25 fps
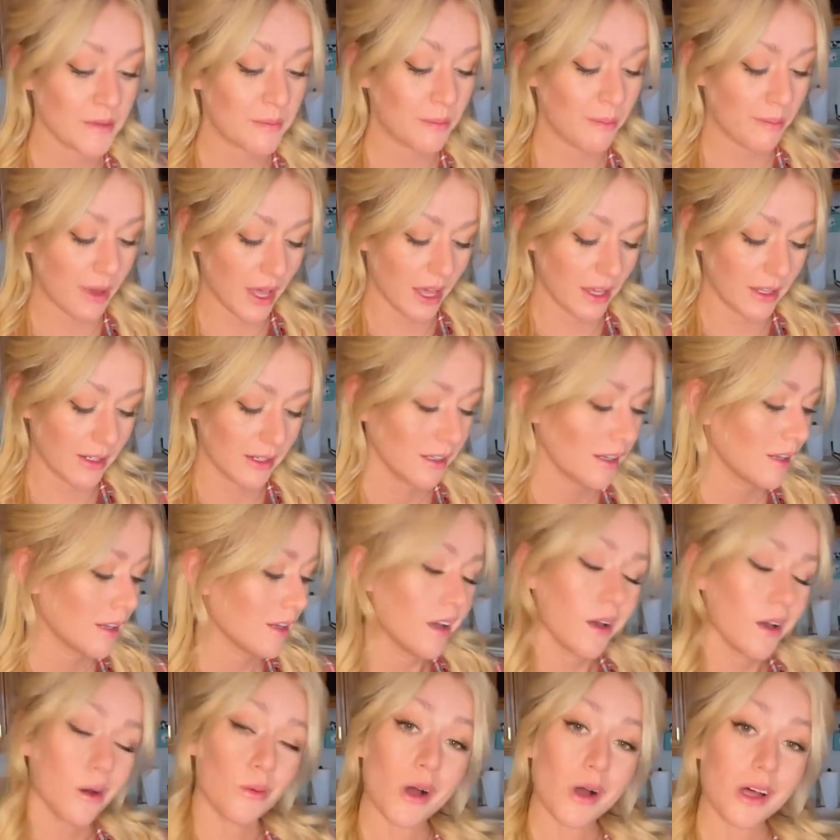But
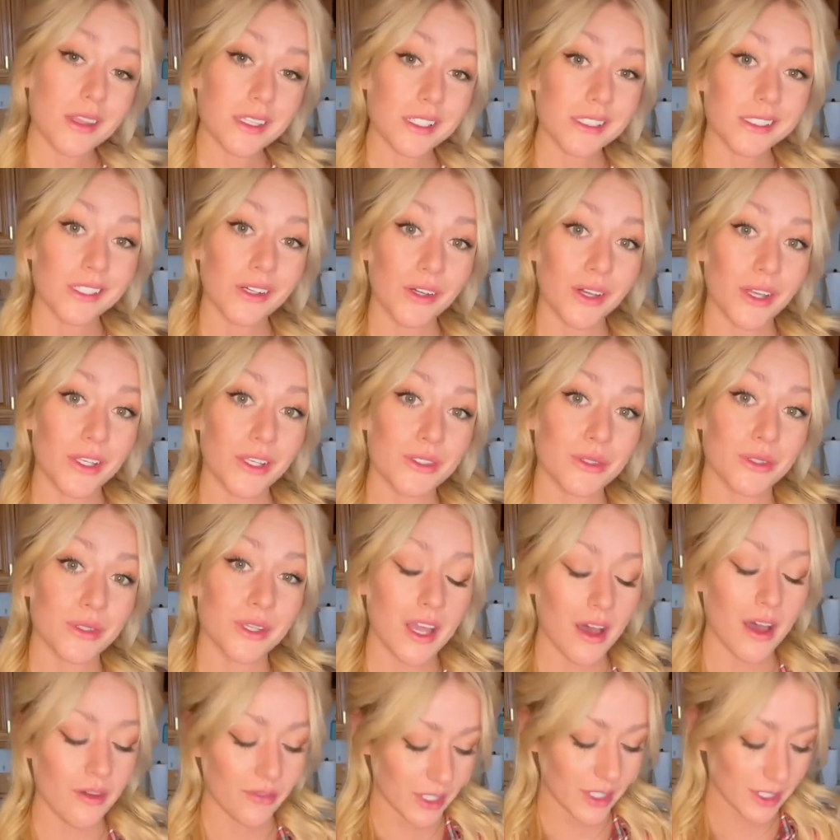while these cookies are in the
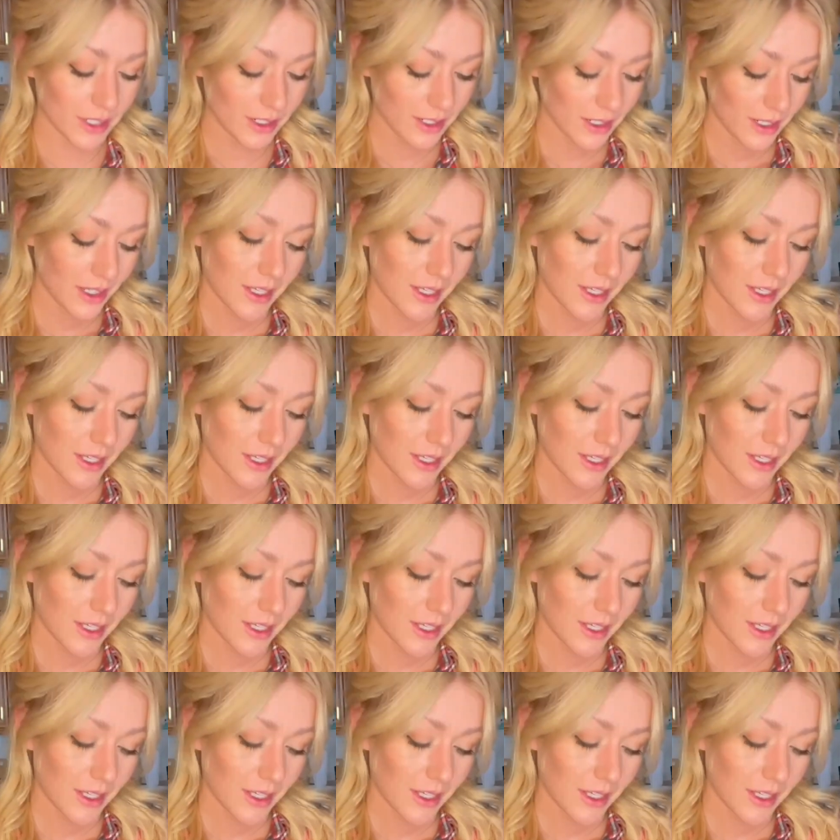oven,